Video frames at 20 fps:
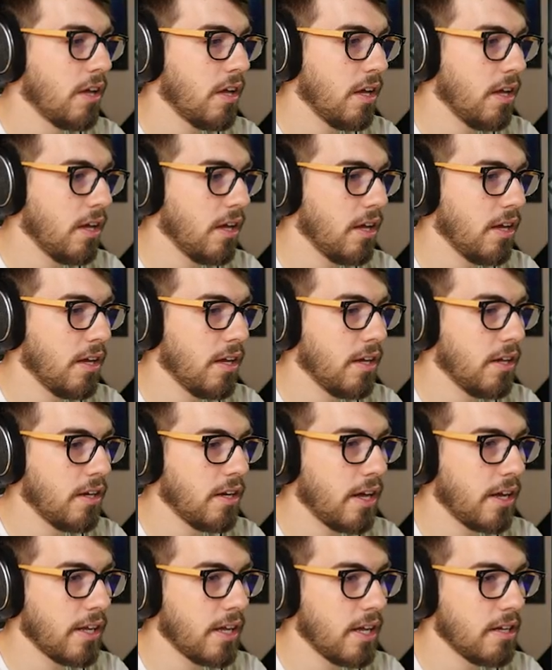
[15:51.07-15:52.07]

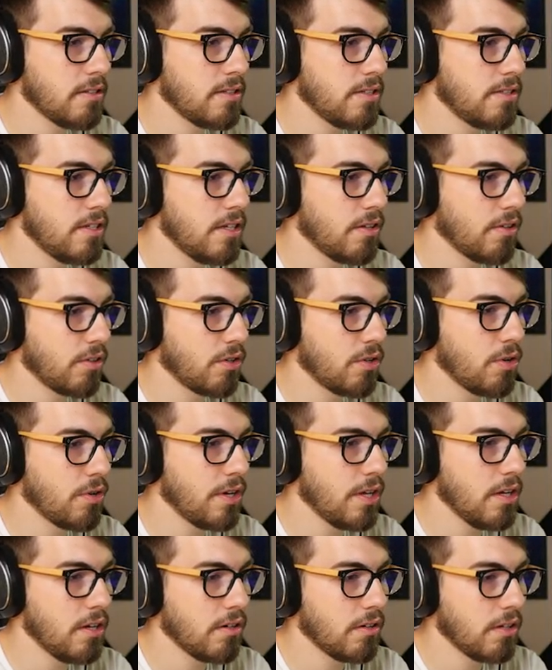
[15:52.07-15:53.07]
And I guess it's either
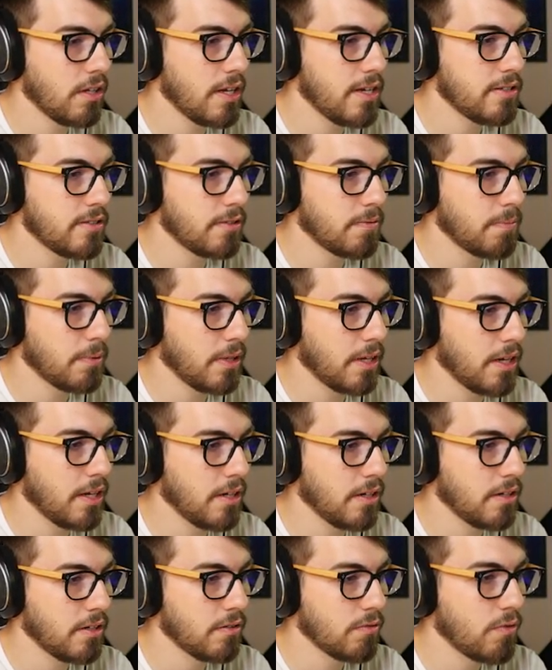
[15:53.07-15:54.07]
cookie or laser
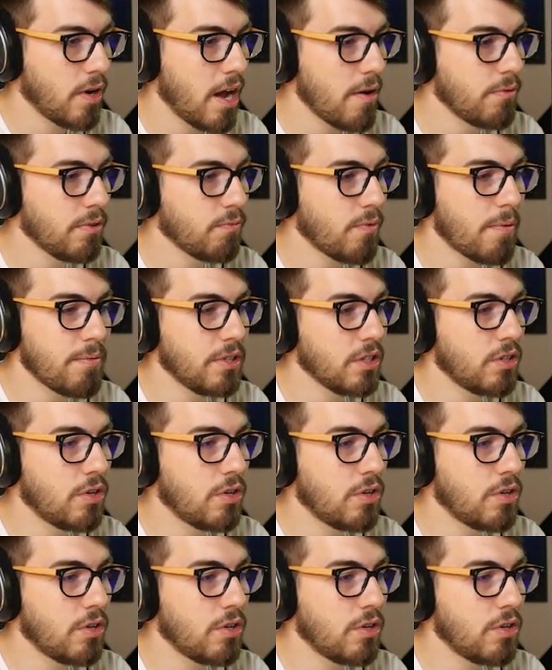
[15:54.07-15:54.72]
plane. Why would why would